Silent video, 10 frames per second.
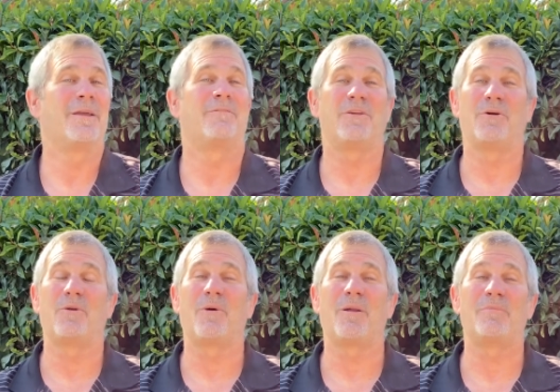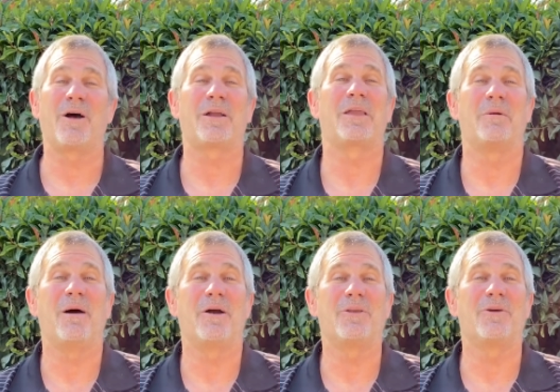If you don't know what I'm talking
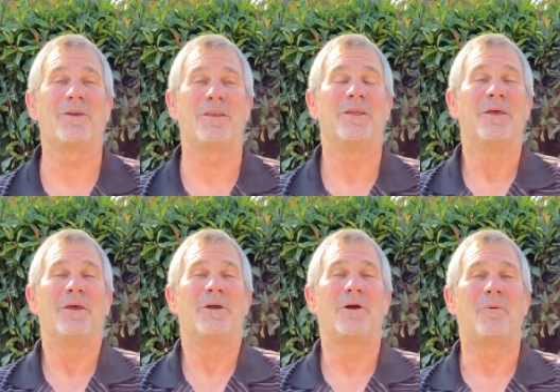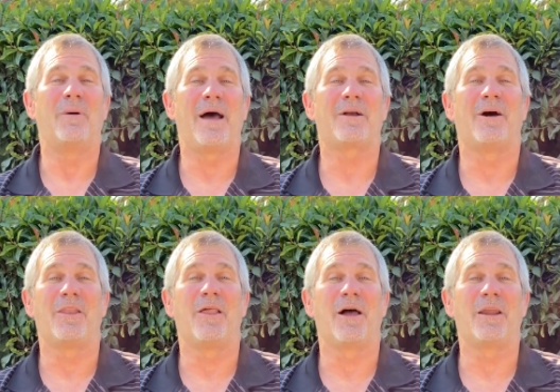about, you can go back
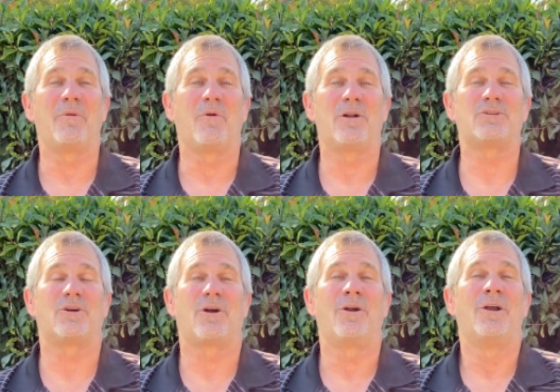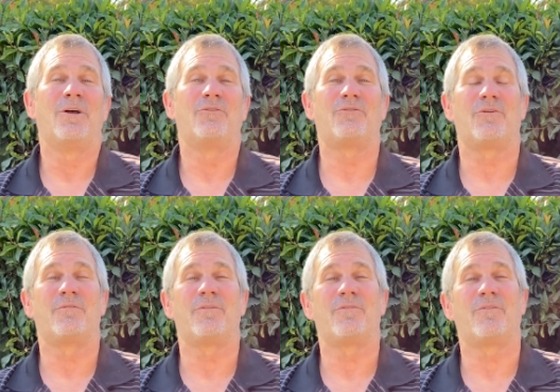online and watch our
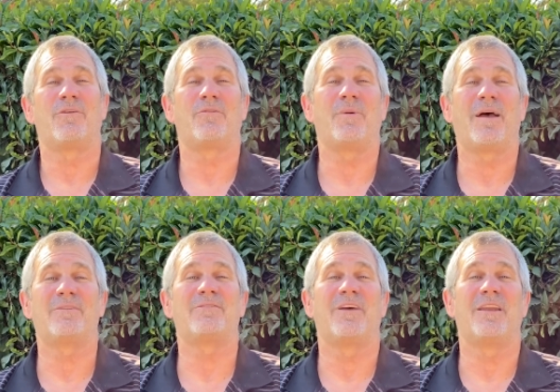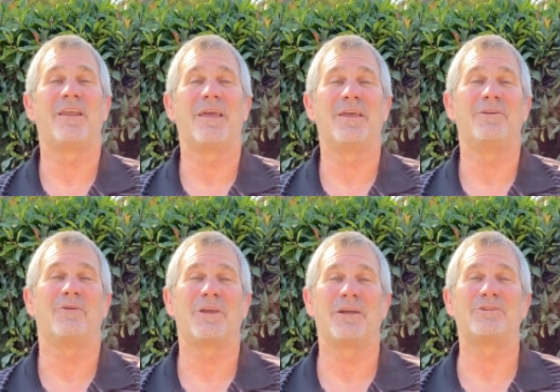service for this past Sunday, and
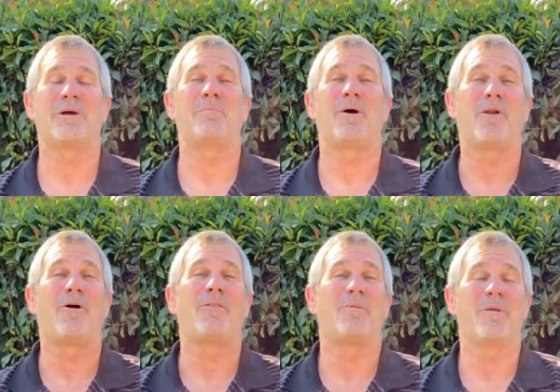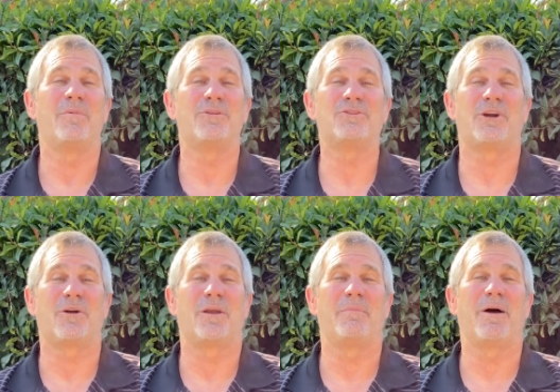you'll catch up on all that we've been
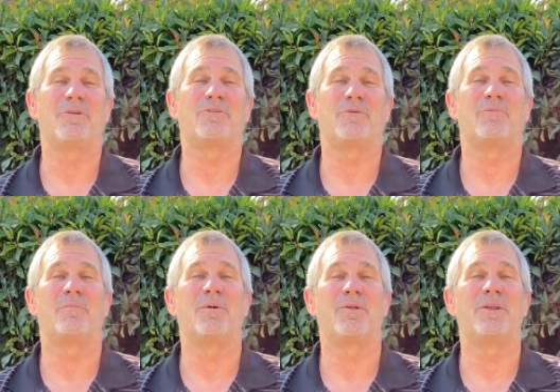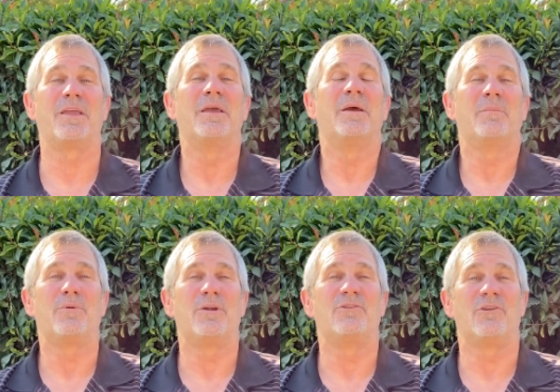sharing about in terms of building
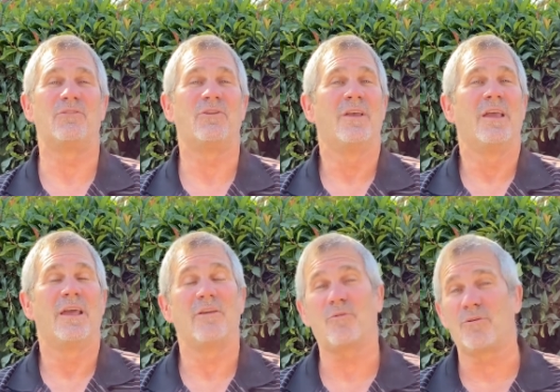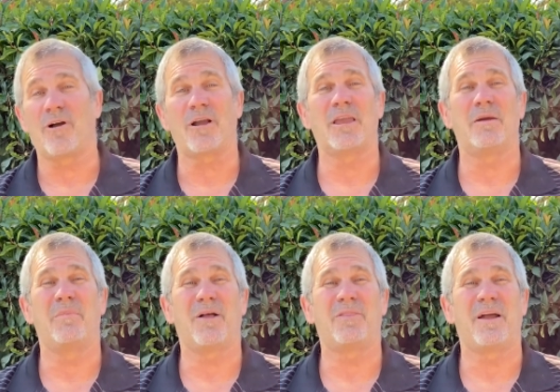bridges. And as we're talking
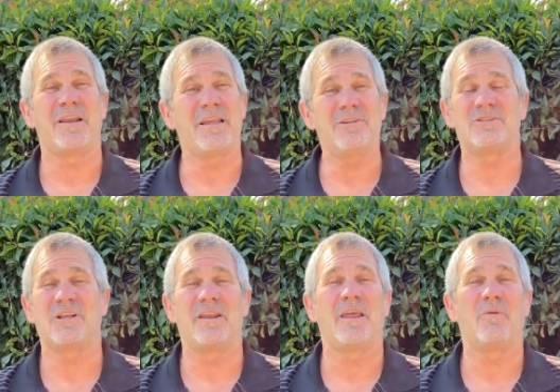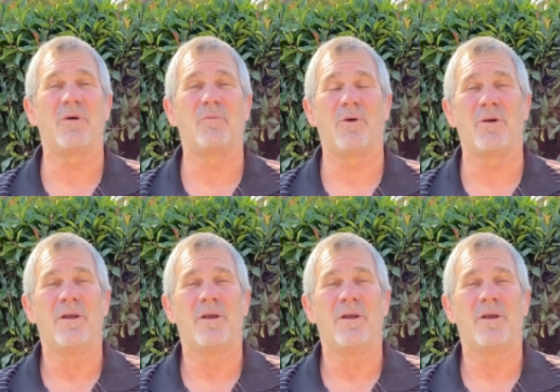about that, each Sunday when we're